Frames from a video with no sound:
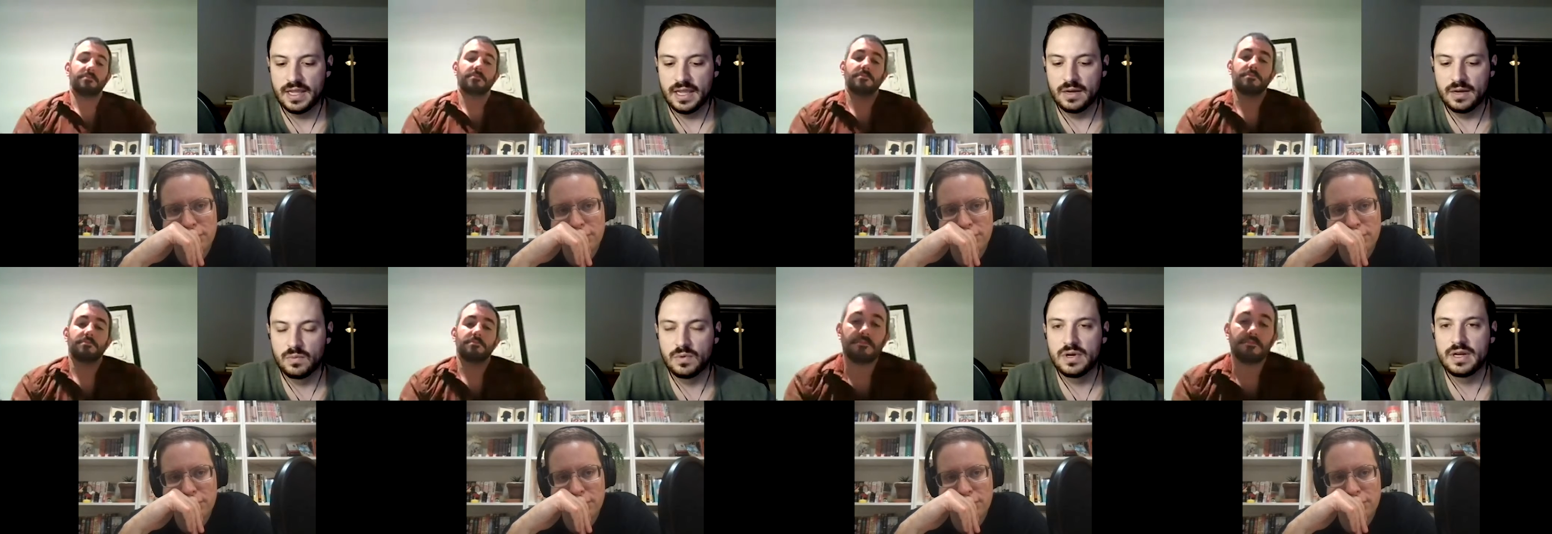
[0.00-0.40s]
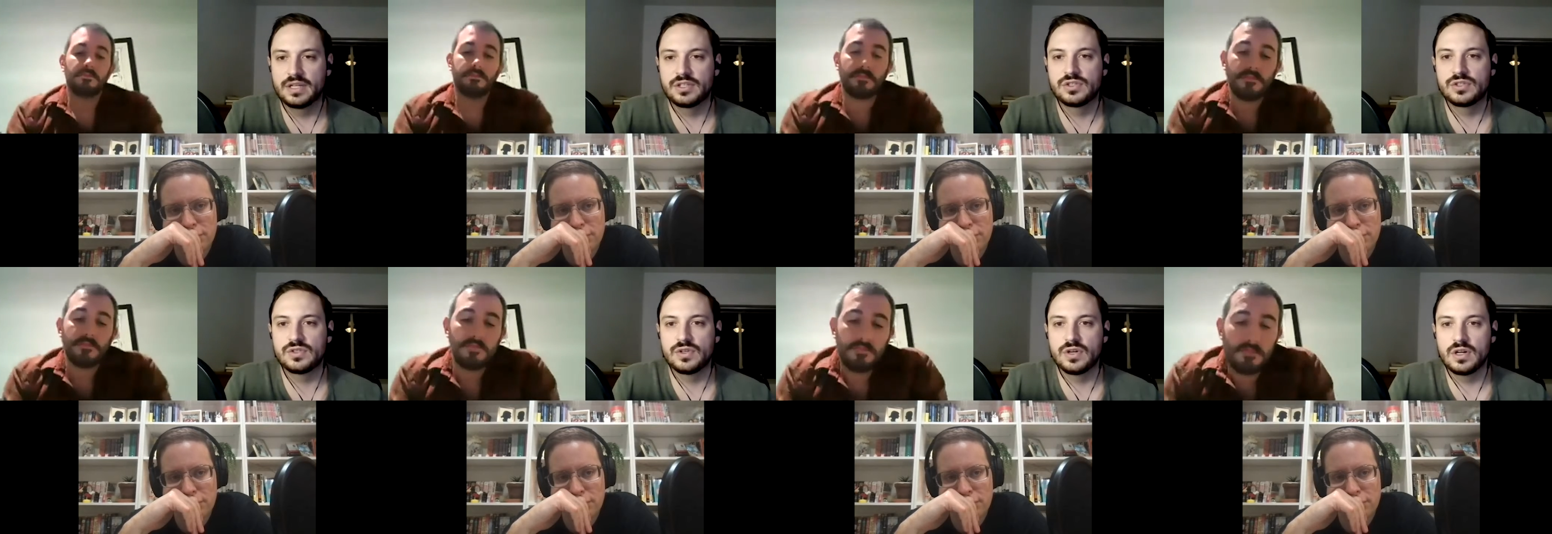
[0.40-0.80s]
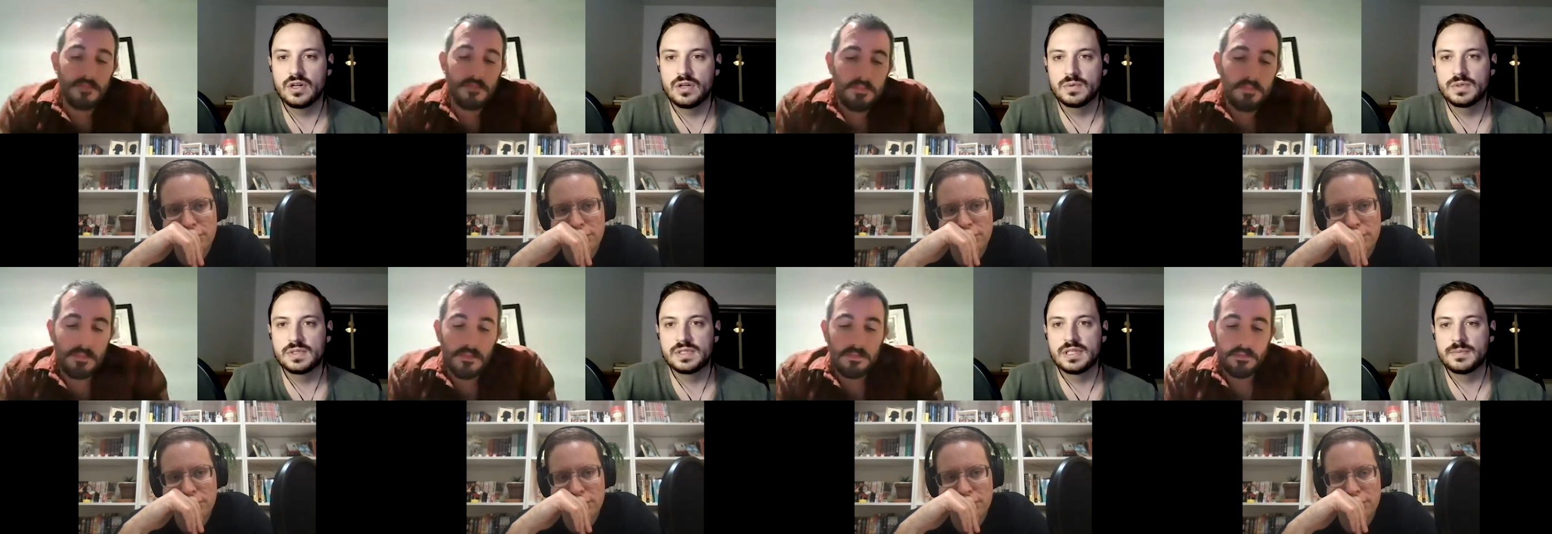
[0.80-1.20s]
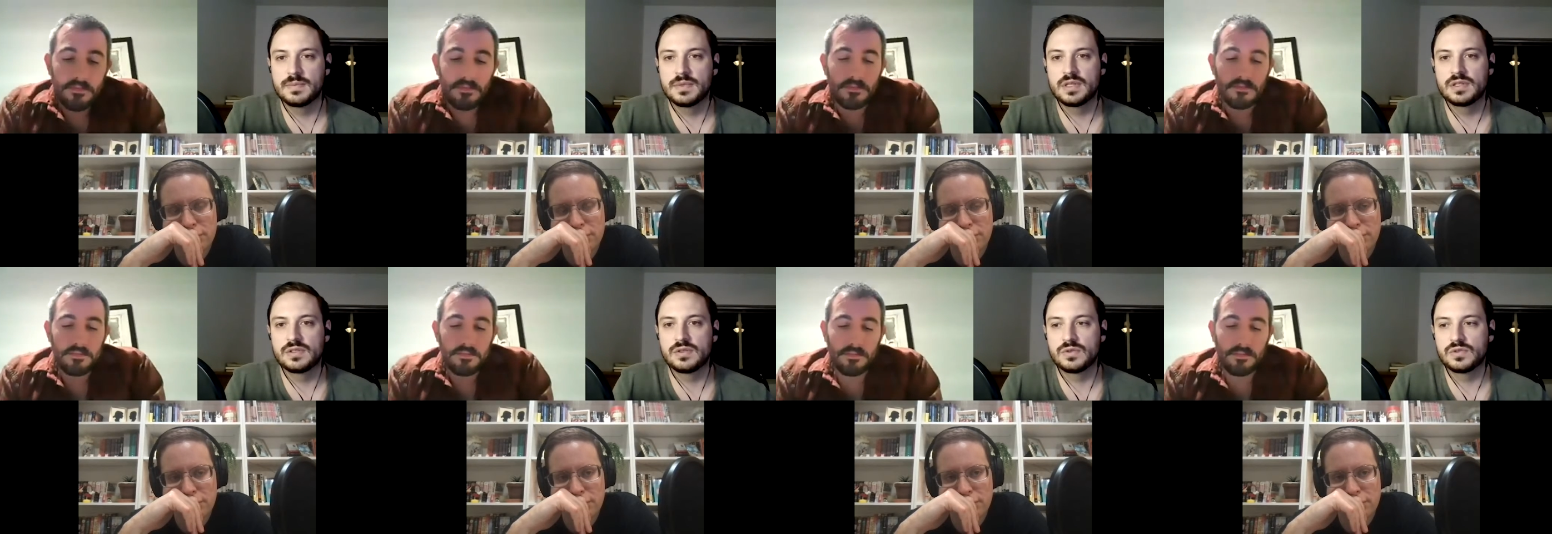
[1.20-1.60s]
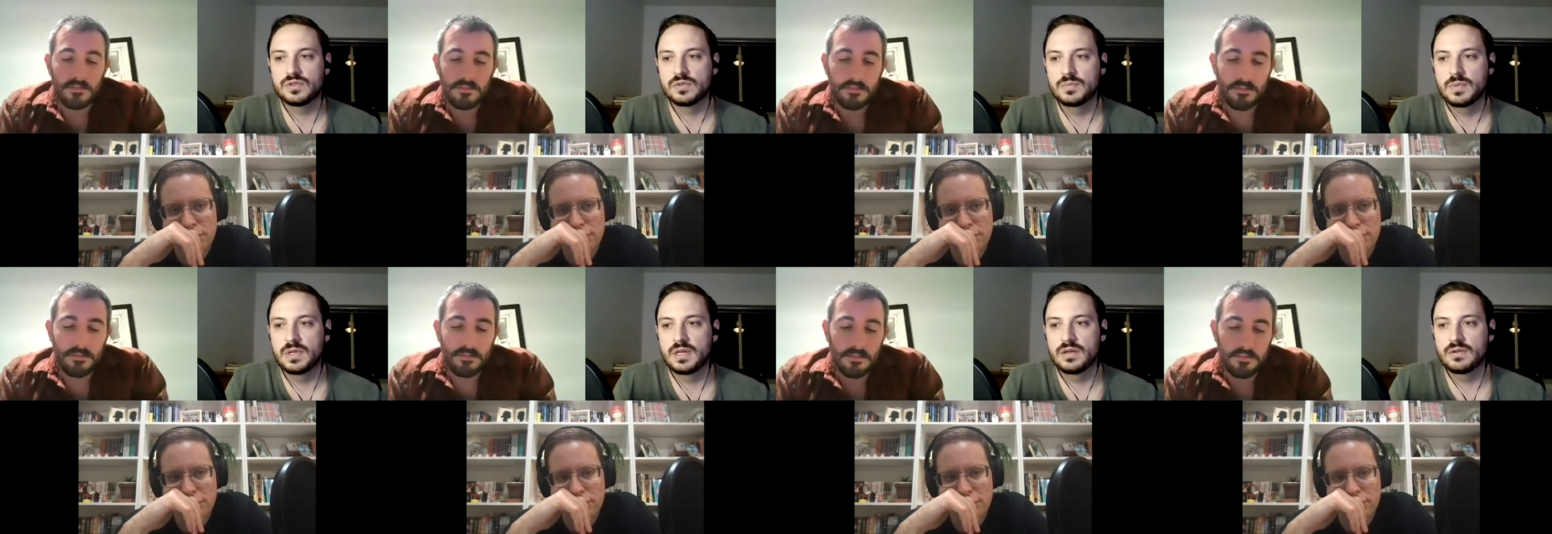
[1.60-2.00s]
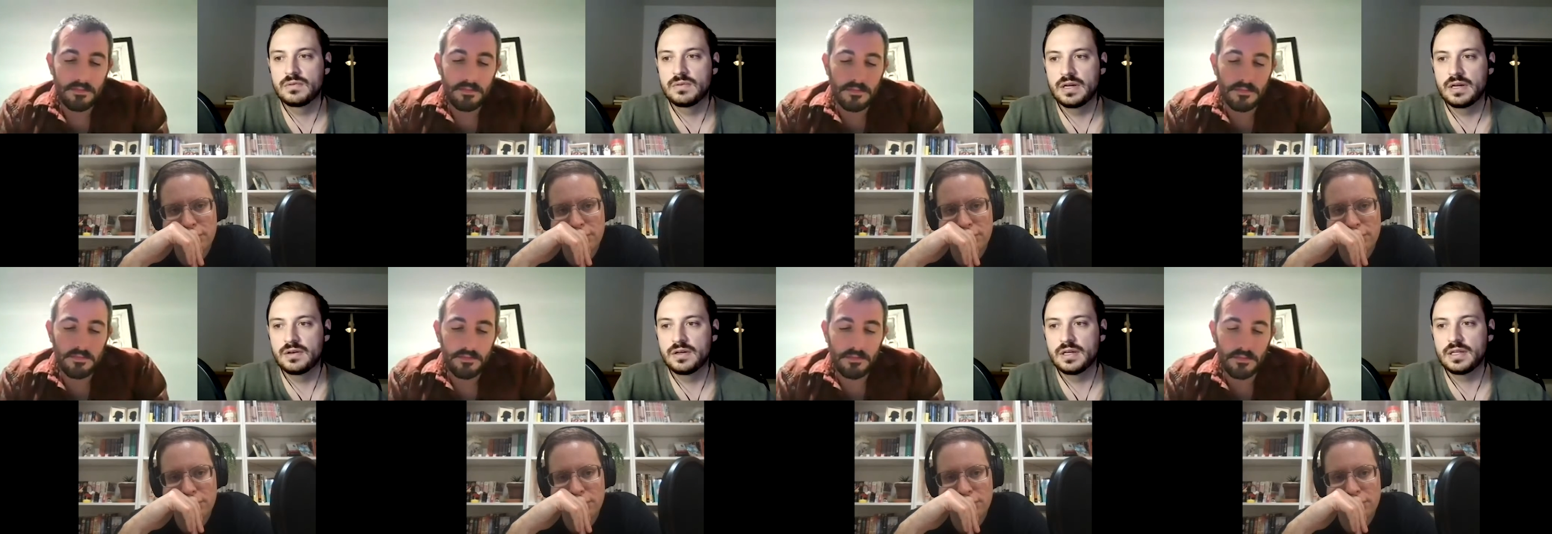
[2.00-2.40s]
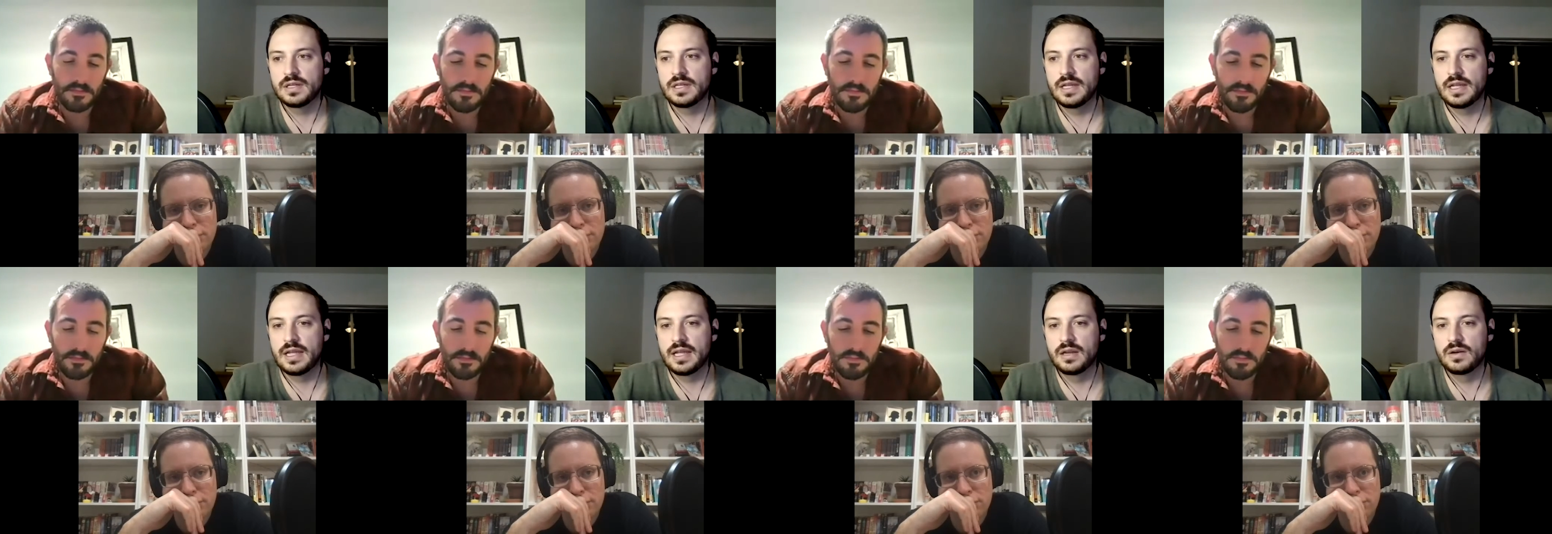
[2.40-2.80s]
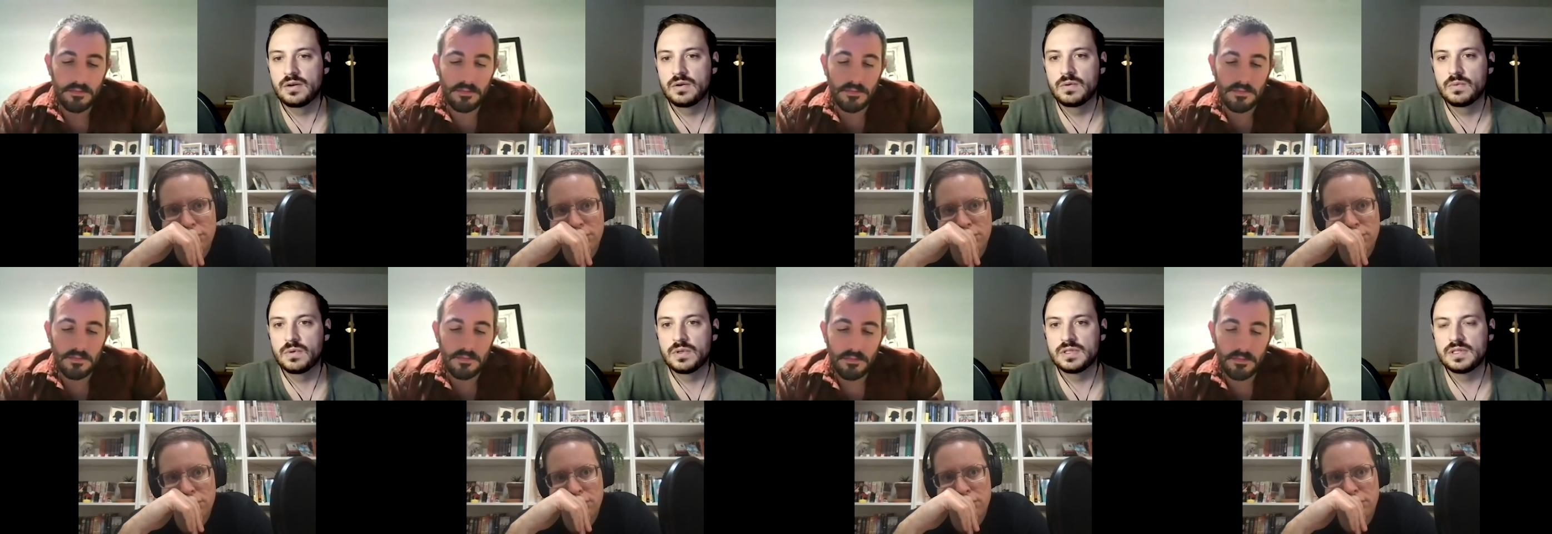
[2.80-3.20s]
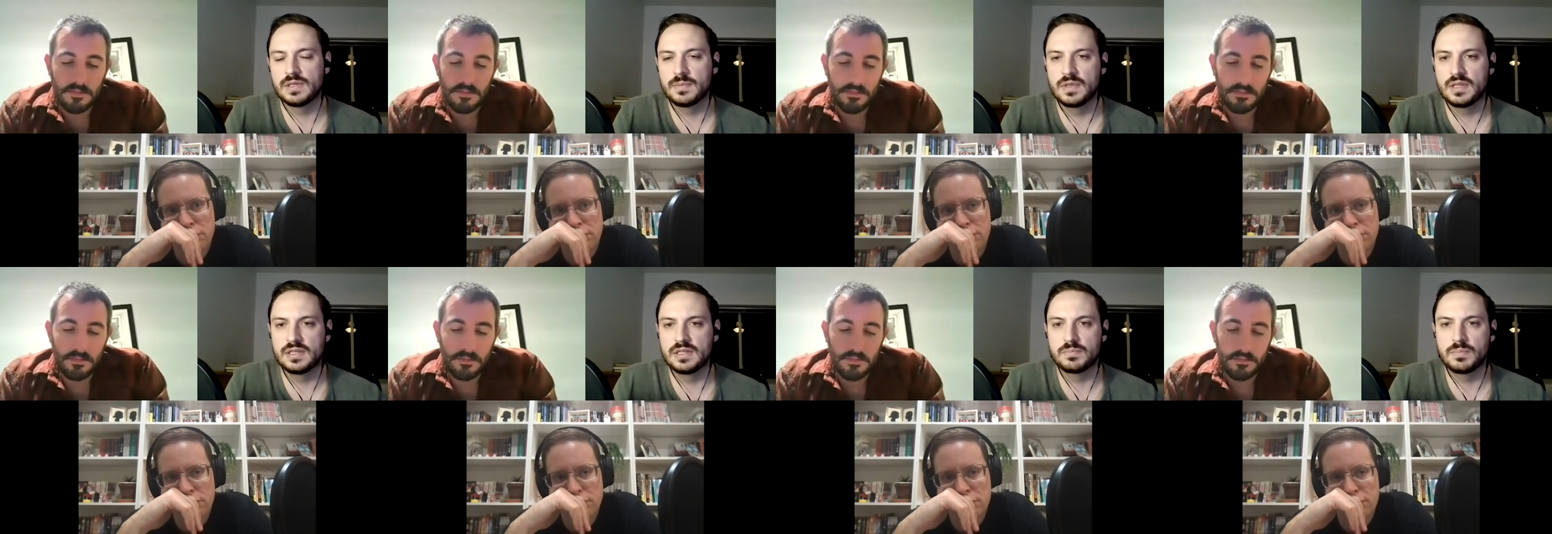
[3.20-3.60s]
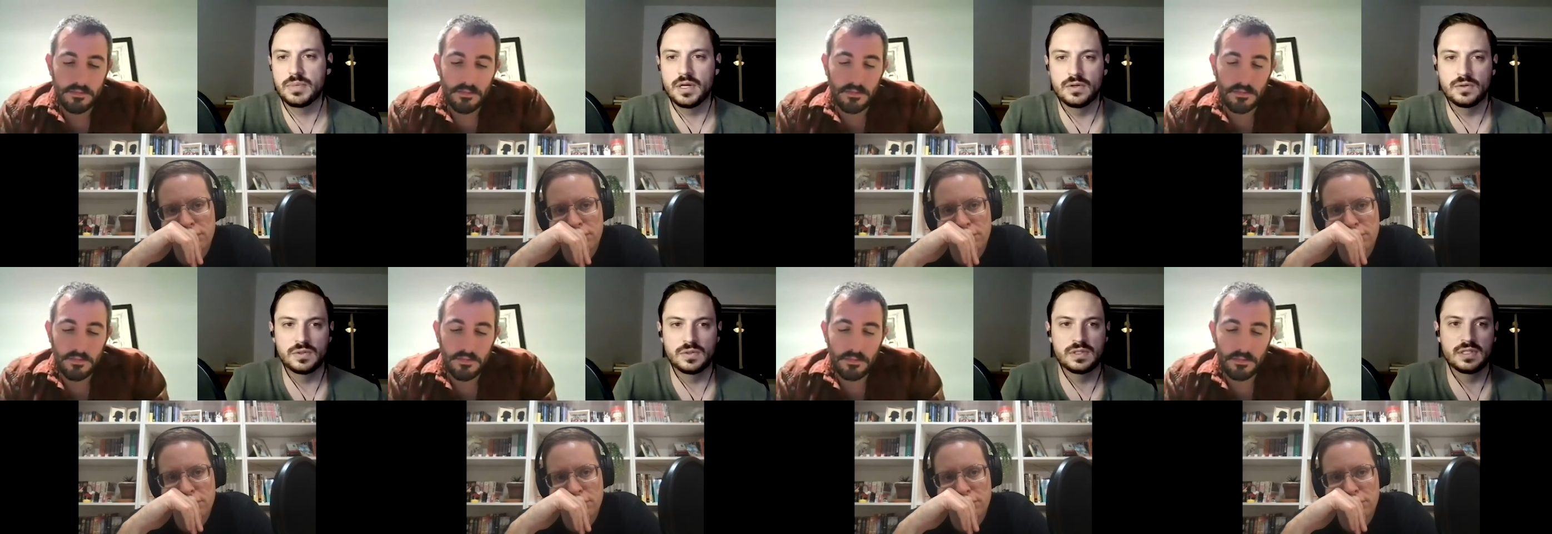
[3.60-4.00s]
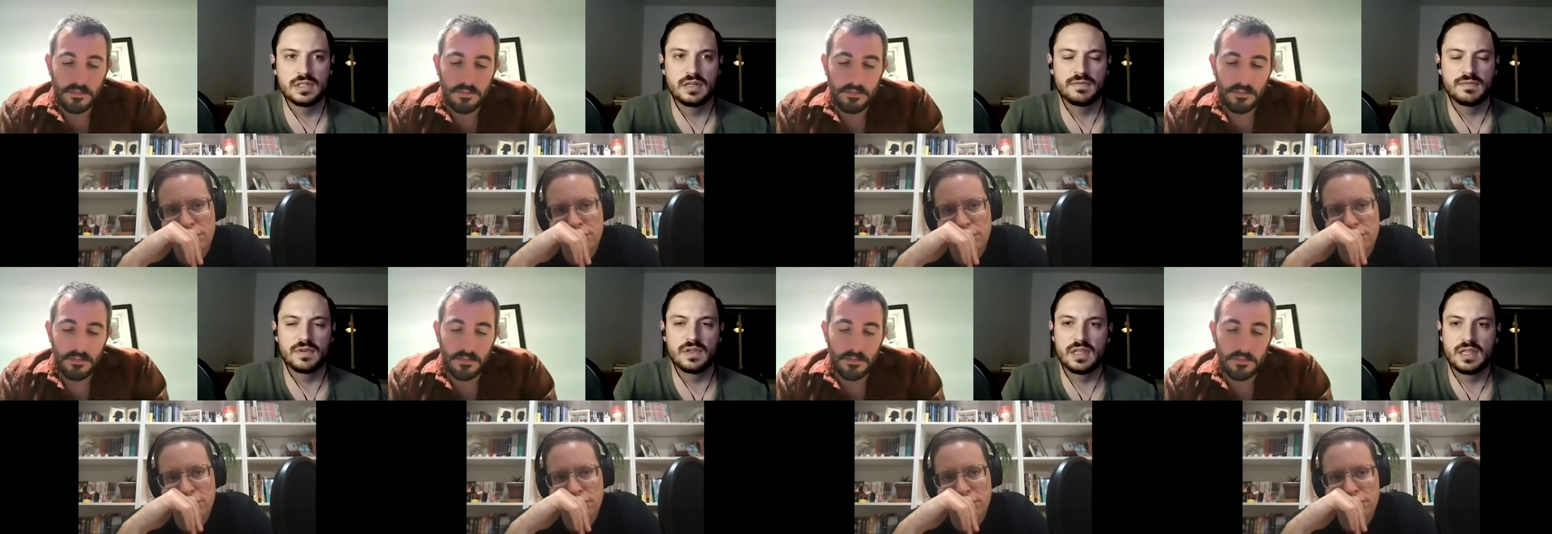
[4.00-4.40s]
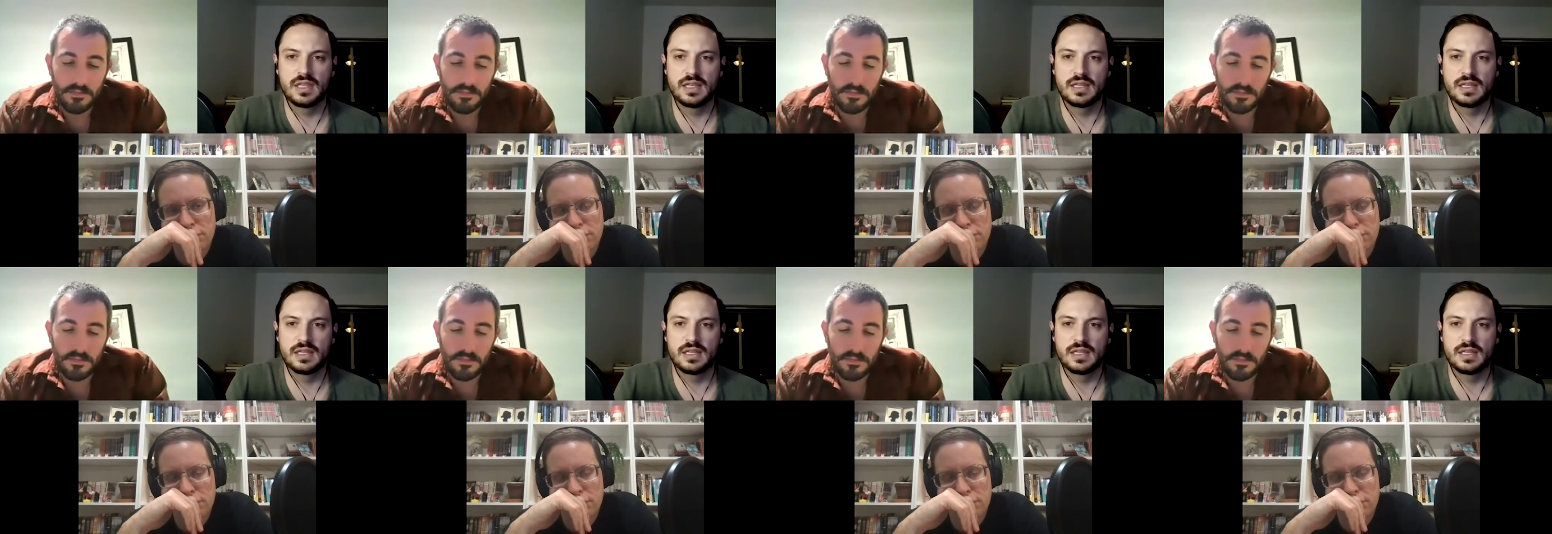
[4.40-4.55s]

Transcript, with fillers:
Speaker 1: And where I struggle with some of the social media rhetoric and with some of these posts and different